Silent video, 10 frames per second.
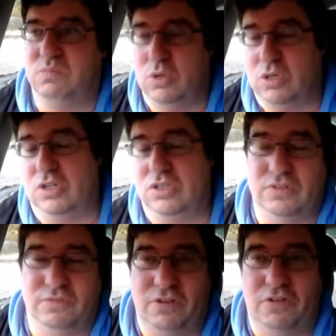
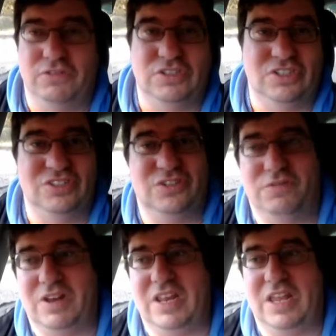woodlands and forests and
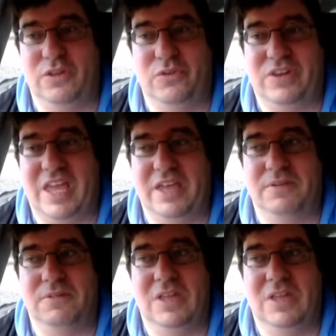stuff like that you'd get.